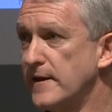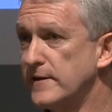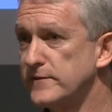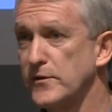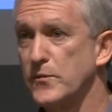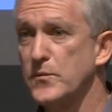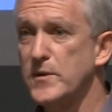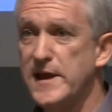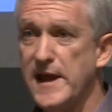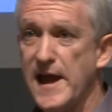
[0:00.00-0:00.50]

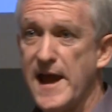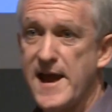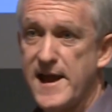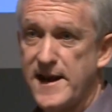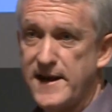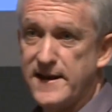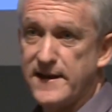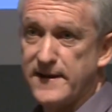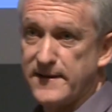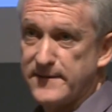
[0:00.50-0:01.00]
So we
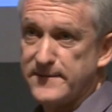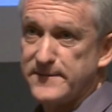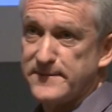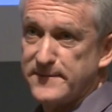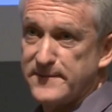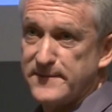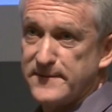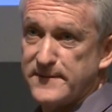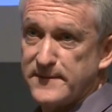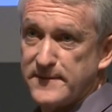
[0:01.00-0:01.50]
had
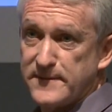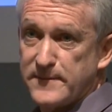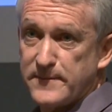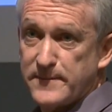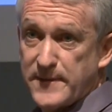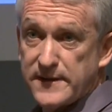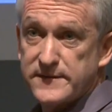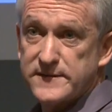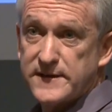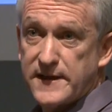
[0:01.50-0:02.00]

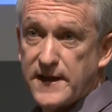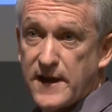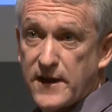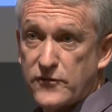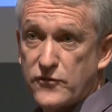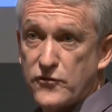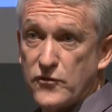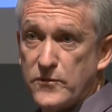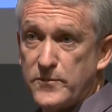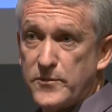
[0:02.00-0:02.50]
basically a
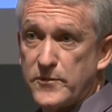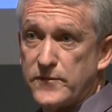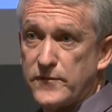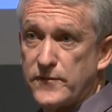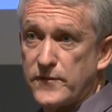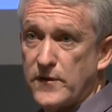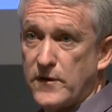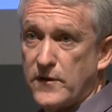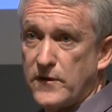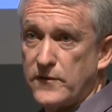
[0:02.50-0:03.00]
group
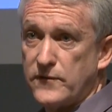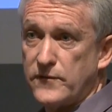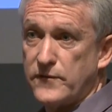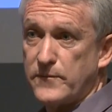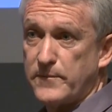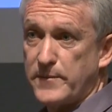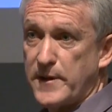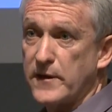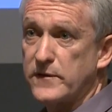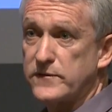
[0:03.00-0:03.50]
of
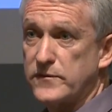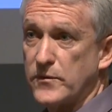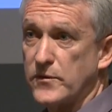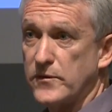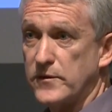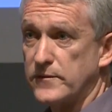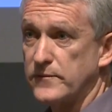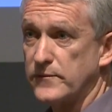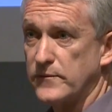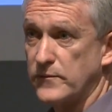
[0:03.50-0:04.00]
blokes who
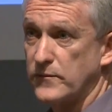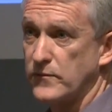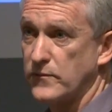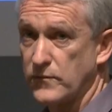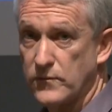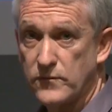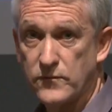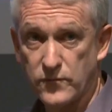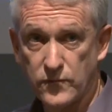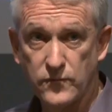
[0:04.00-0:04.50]
were
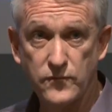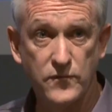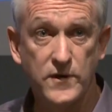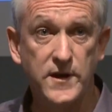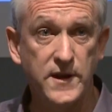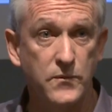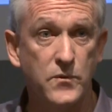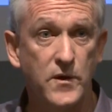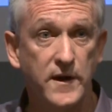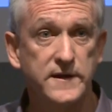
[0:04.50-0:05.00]

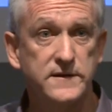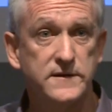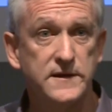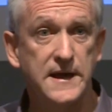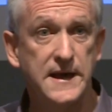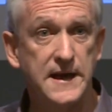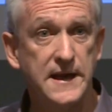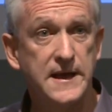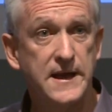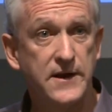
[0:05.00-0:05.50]
really wanting to
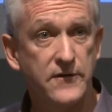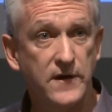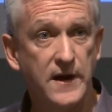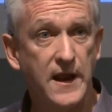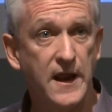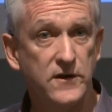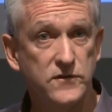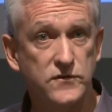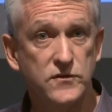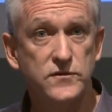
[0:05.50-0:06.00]
get in there
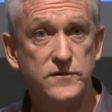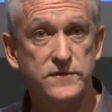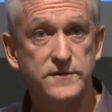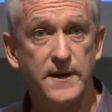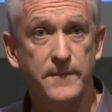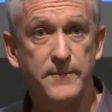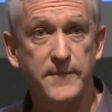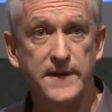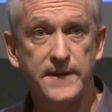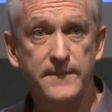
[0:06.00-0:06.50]
and do
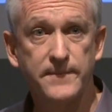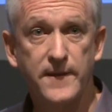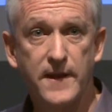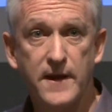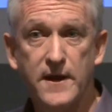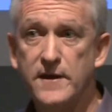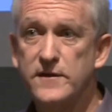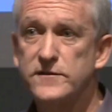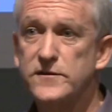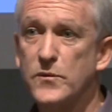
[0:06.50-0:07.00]
something.
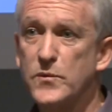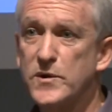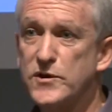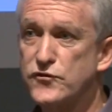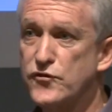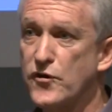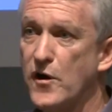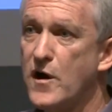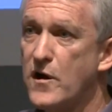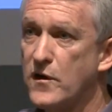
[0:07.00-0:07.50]
So we
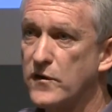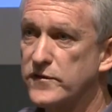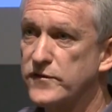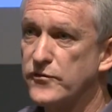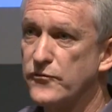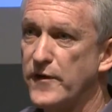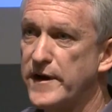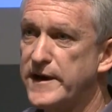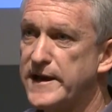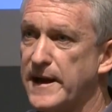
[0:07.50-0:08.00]
trialled
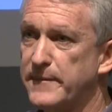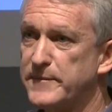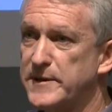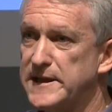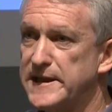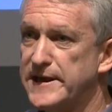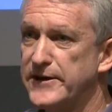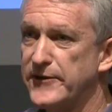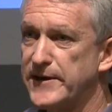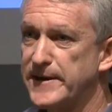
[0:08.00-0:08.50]
some red gum
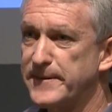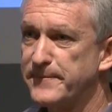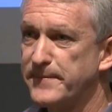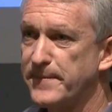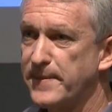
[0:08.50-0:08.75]
clearing.